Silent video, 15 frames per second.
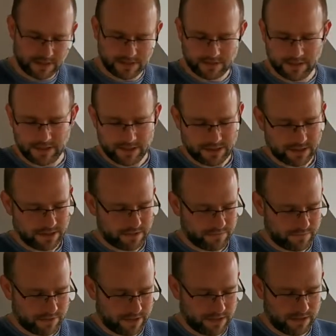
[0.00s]

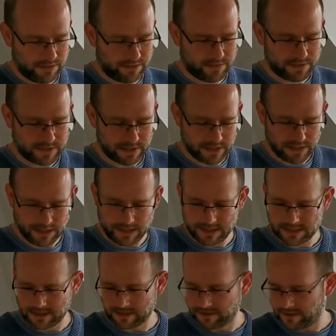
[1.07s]
isolation we use here
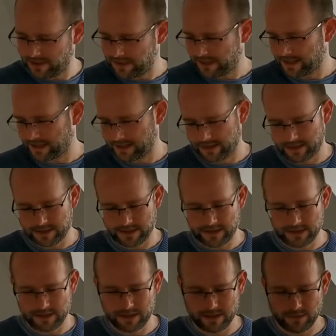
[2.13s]
is actually like a
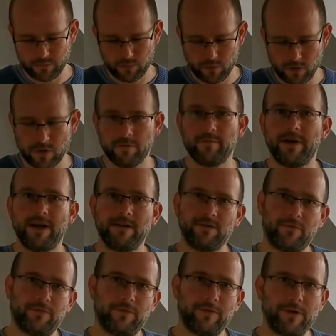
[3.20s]
wool made
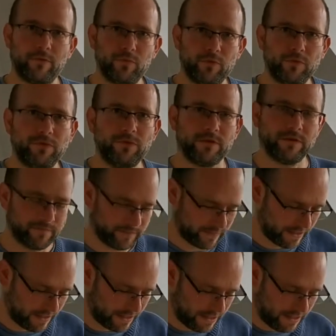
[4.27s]
of wood.
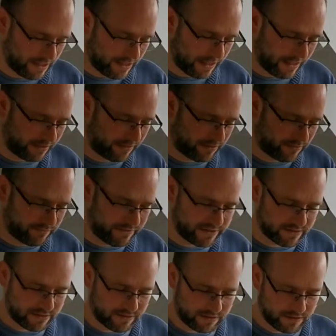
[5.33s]
And the
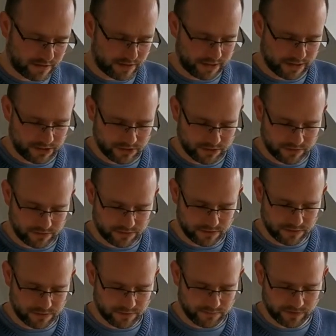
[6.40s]
reason I choose
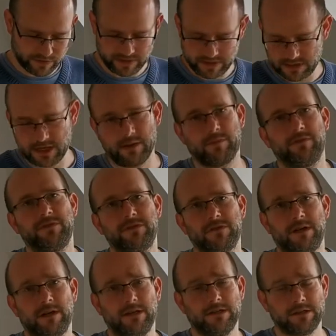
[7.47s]
to go for this type of
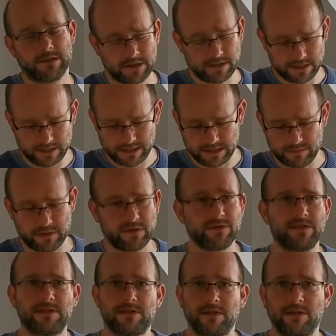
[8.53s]
isolation is
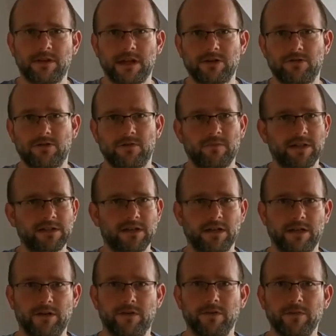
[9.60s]
because it's a natural
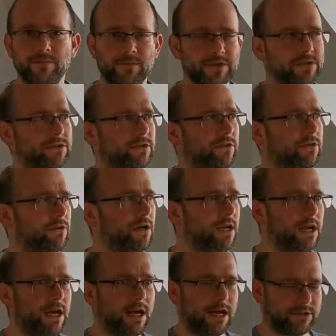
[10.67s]
material. So
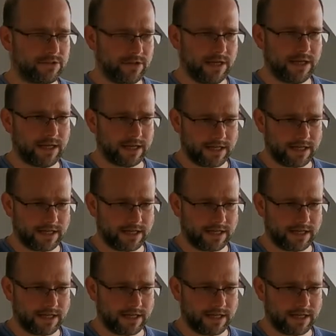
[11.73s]
actually,